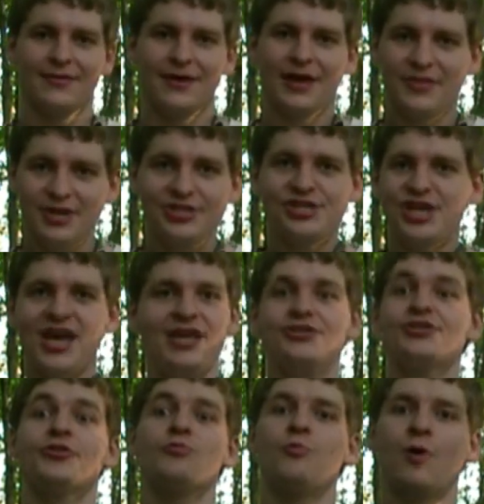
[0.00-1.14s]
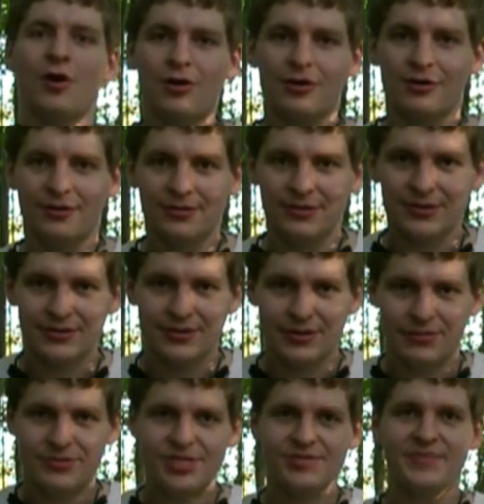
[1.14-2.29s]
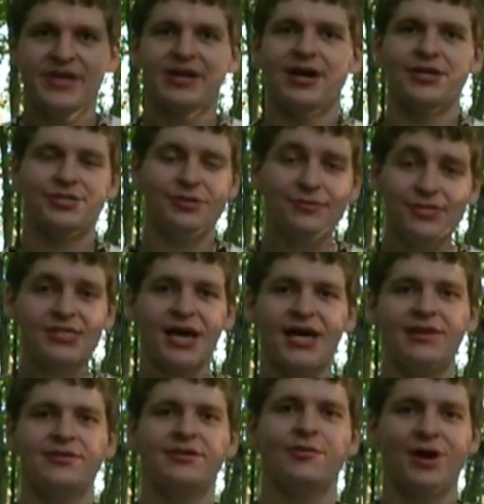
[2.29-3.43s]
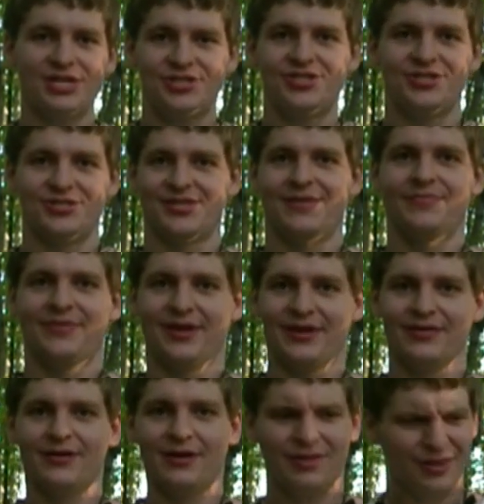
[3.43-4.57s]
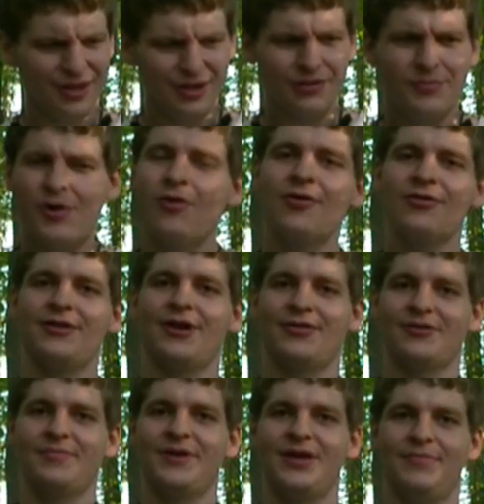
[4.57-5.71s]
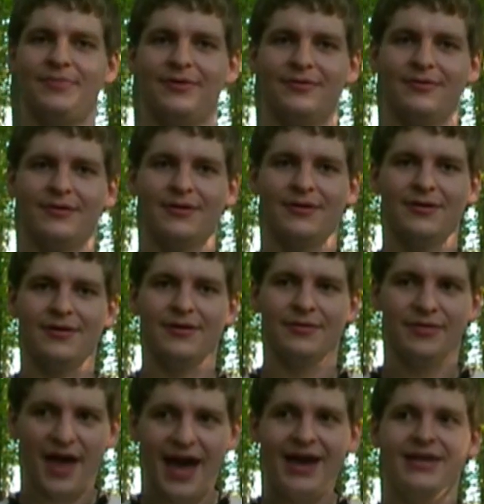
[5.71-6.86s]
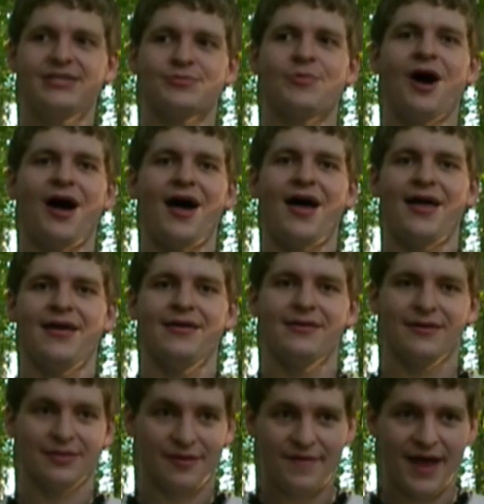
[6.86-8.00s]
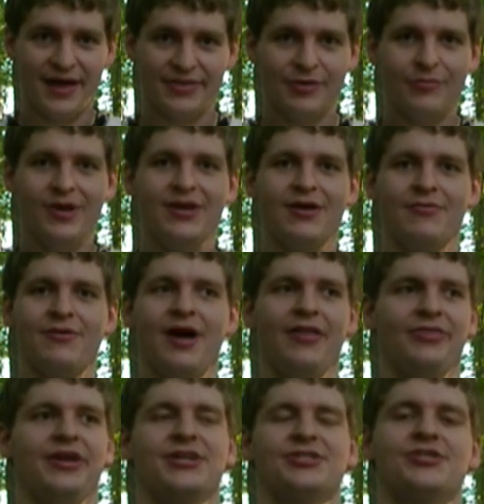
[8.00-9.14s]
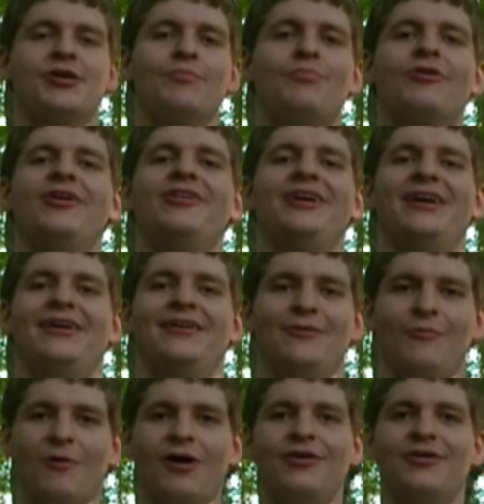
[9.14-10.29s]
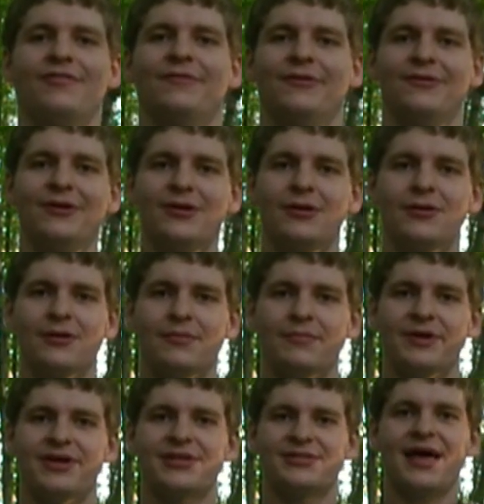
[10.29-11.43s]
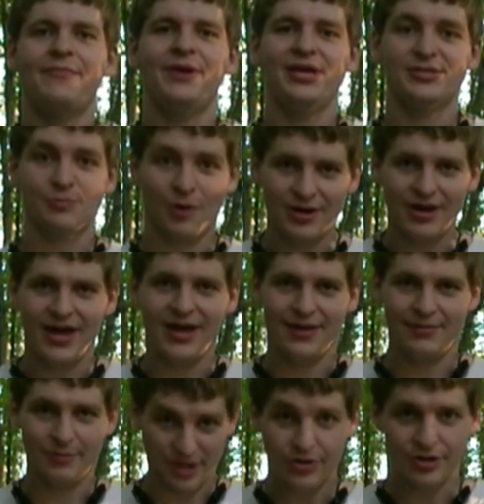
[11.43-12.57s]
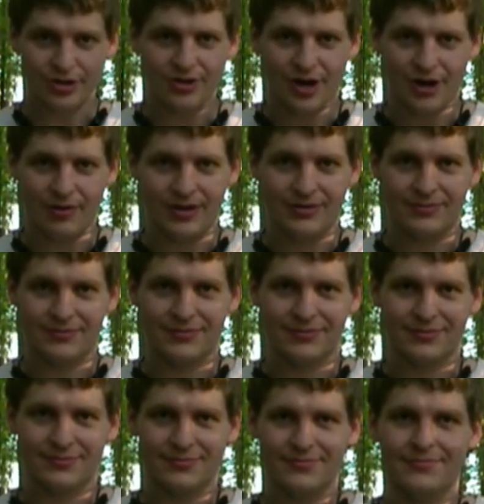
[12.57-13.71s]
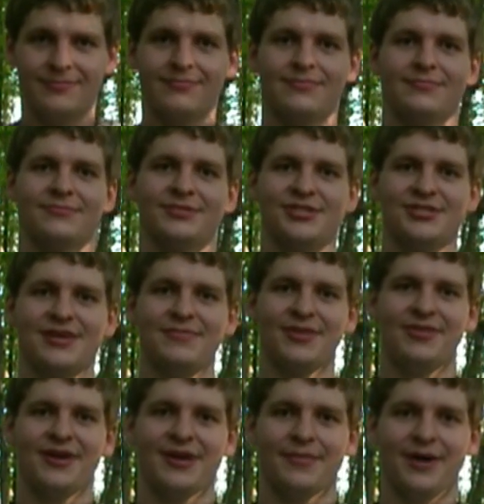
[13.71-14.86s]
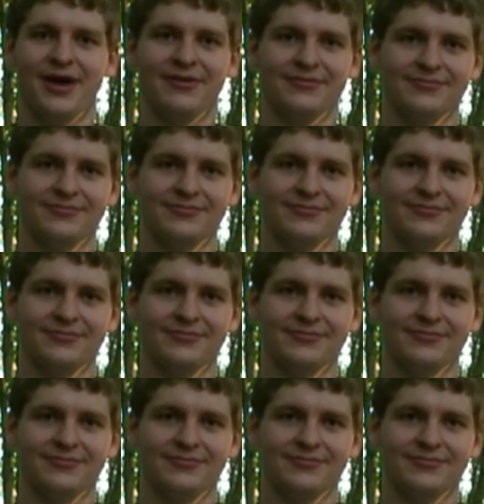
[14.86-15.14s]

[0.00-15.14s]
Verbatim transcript: And then change the world just because you decided to question something a little more than other people. That is why the fact that we know nothing is so brilliant and wonderful, because that means one day we could know it. Just something to think about.